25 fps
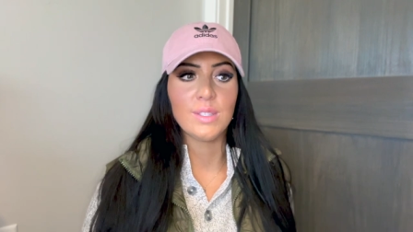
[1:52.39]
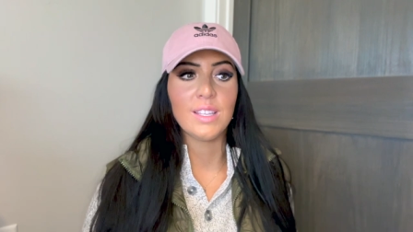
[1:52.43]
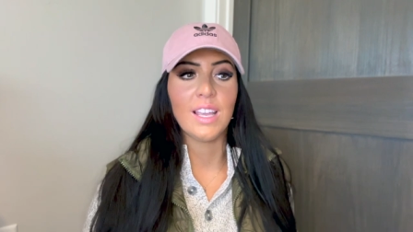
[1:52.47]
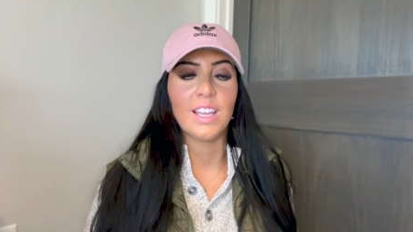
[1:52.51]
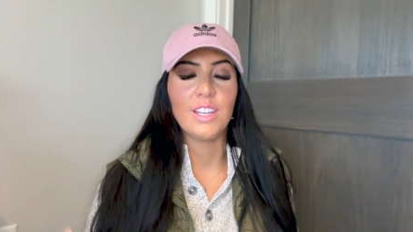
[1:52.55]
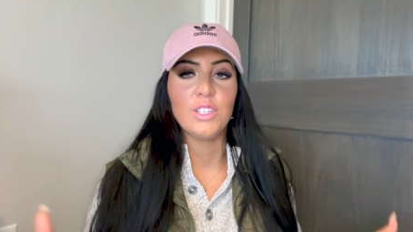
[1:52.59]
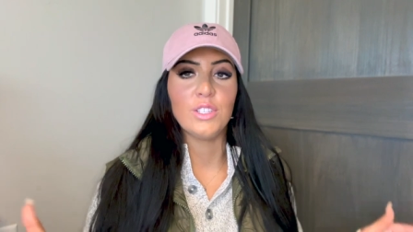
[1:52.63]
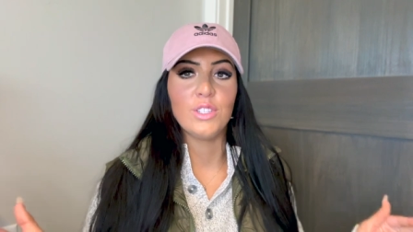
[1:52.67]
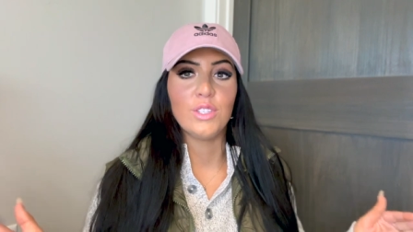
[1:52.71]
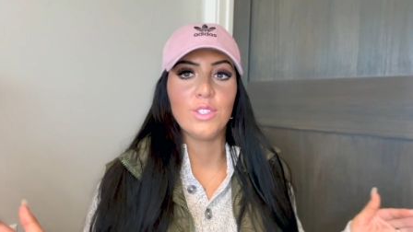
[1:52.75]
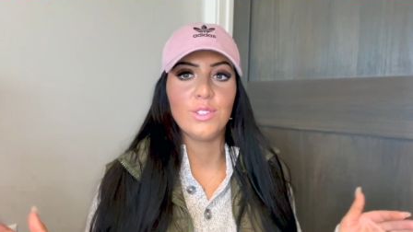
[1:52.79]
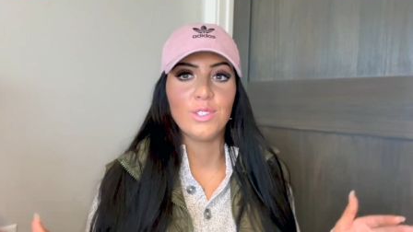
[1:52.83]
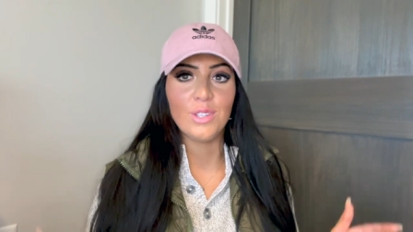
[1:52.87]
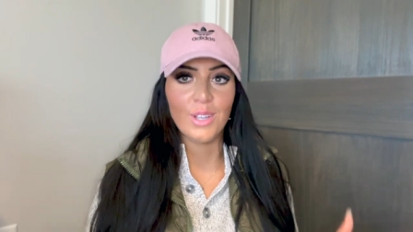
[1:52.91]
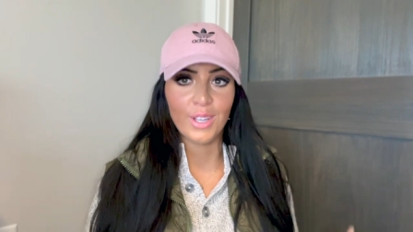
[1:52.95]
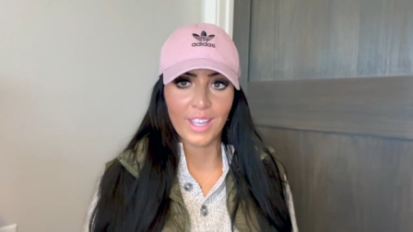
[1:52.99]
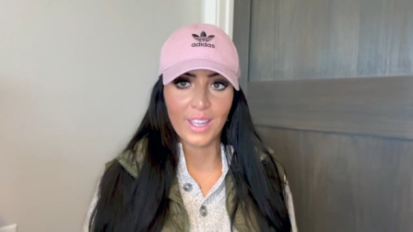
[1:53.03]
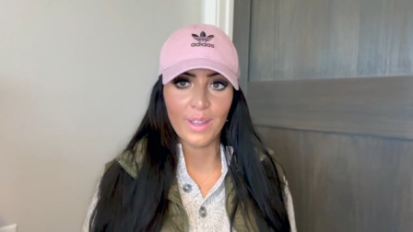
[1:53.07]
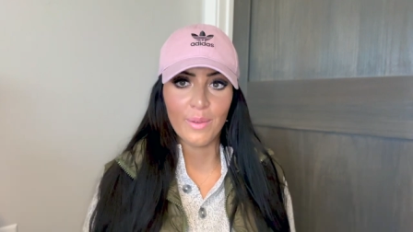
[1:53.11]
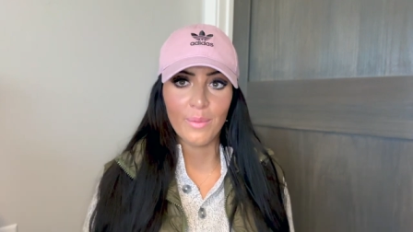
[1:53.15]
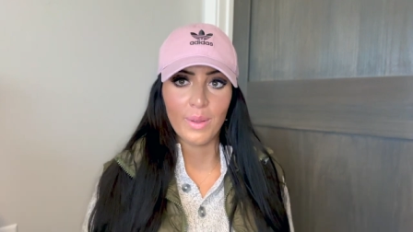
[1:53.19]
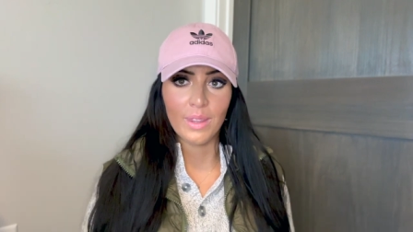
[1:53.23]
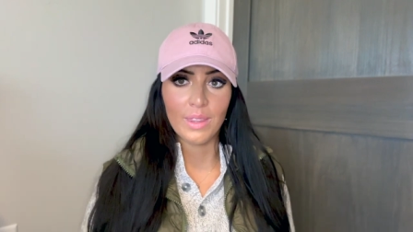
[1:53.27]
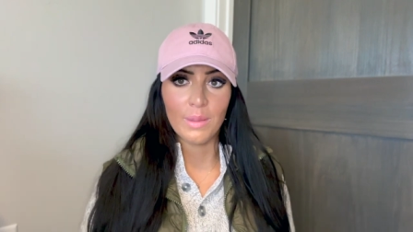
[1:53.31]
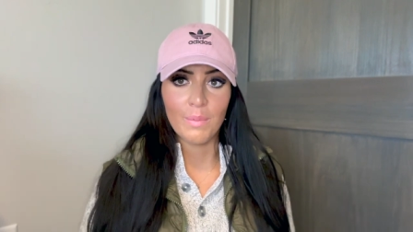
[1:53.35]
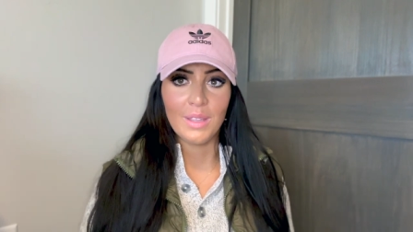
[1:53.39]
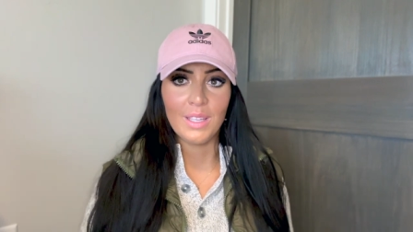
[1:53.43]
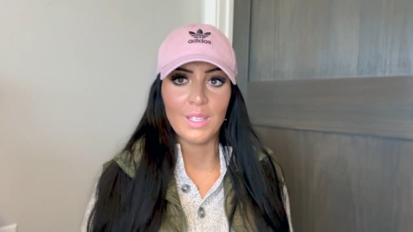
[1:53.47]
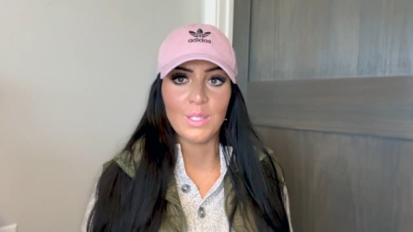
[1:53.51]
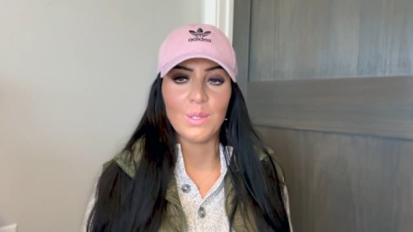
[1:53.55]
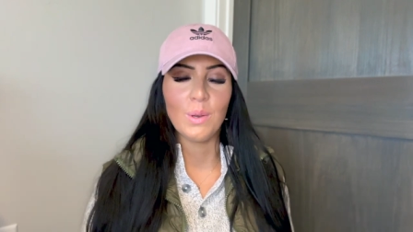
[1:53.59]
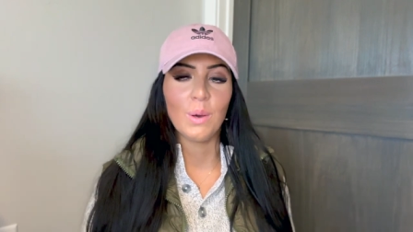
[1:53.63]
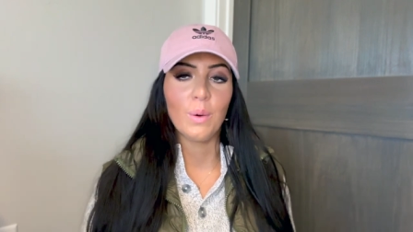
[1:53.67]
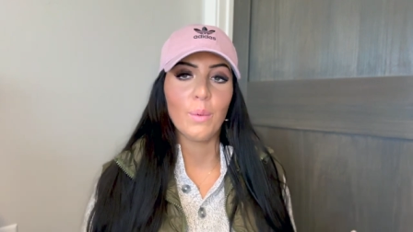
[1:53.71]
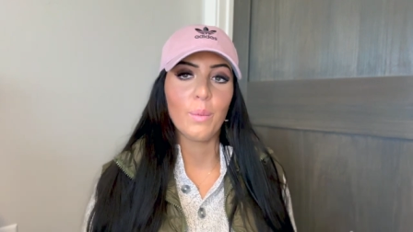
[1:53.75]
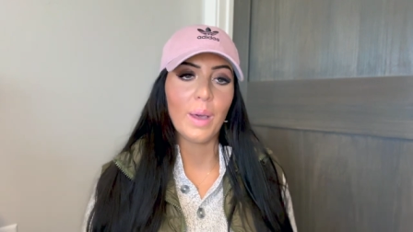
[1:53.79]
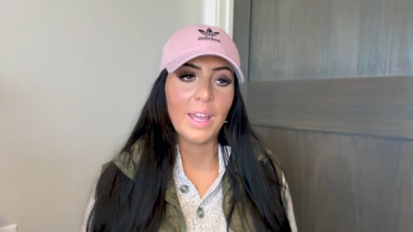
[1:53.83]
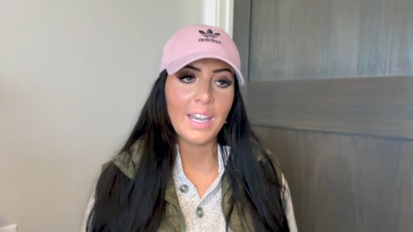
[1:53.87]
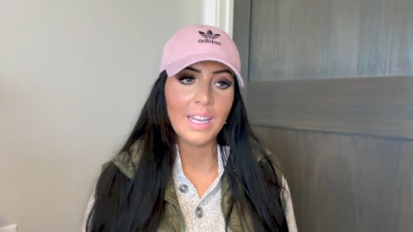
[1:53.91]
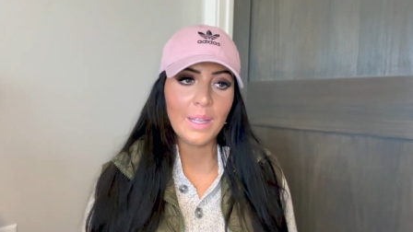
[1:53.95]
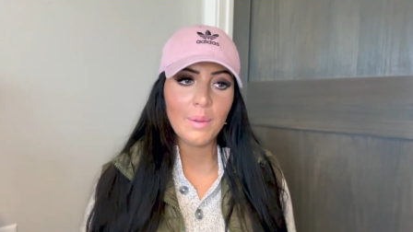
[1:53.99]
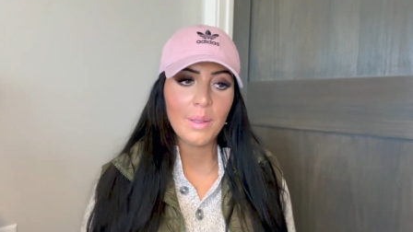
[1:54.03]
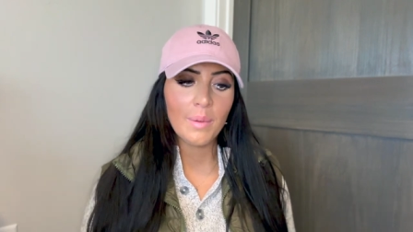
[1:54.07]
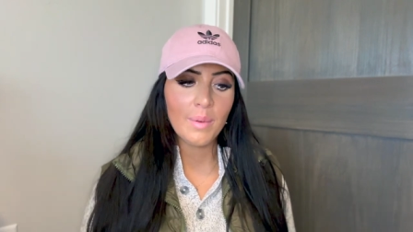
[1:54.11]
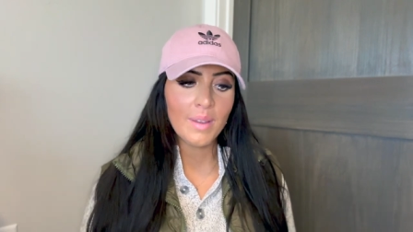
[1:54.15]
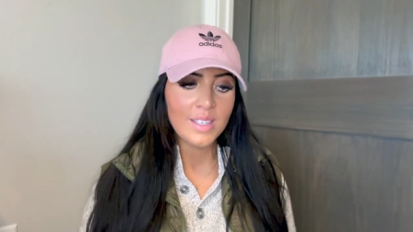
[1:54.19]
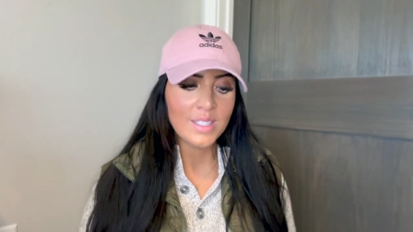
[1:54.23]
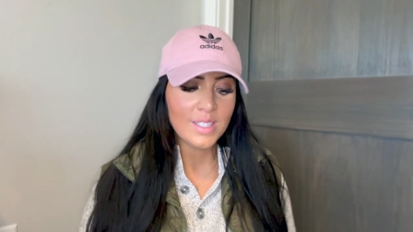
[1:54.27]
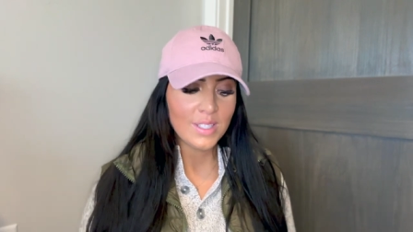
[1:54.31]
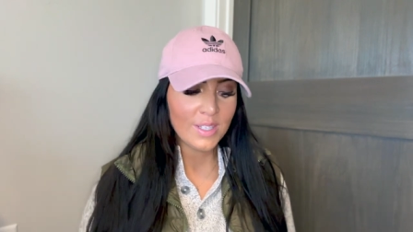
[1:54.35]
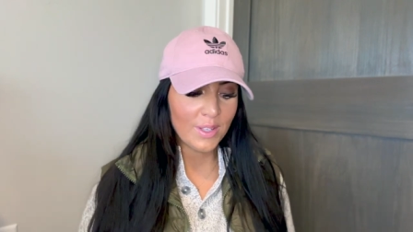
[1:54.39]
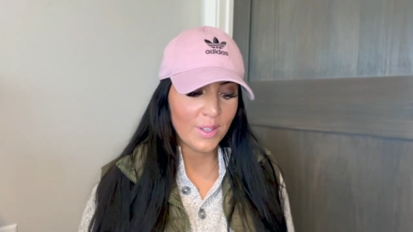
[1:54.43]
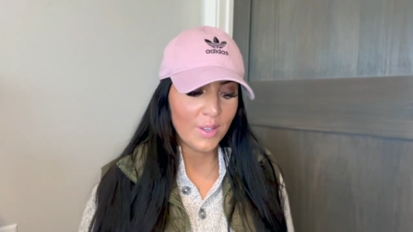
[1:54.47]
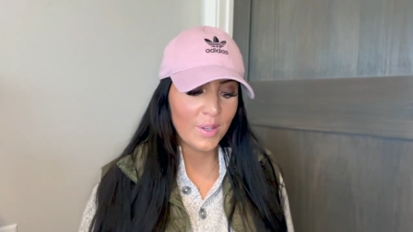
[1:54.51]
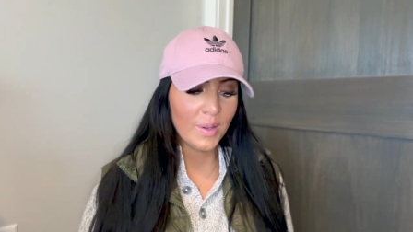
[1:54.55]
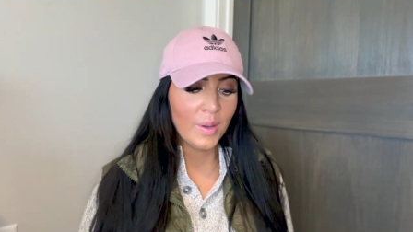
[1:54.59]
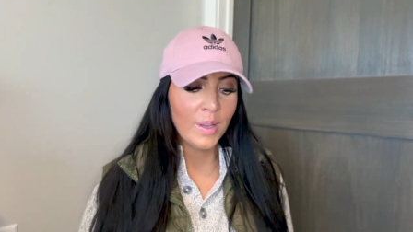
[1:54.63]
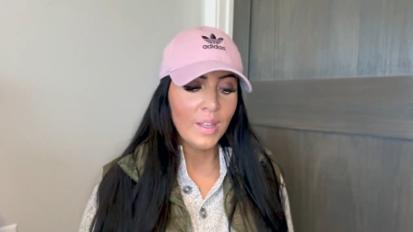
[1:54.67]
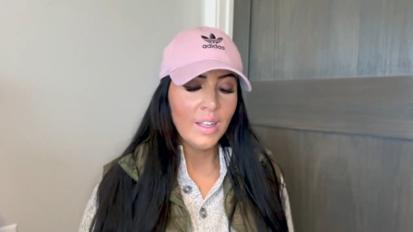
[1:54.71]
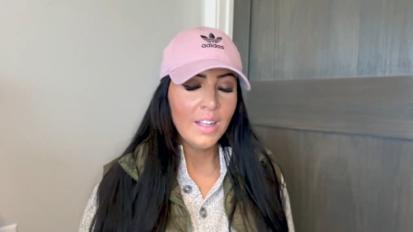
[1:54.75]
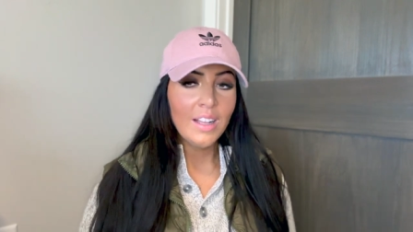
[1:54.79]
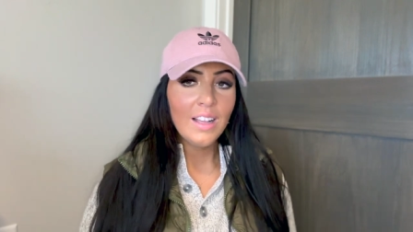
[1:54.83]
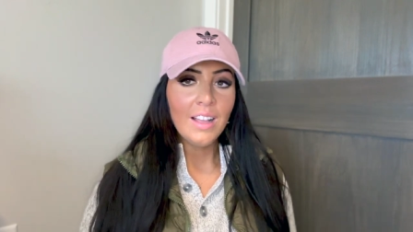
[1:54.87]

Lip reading: I took it with me to a wedding we went to.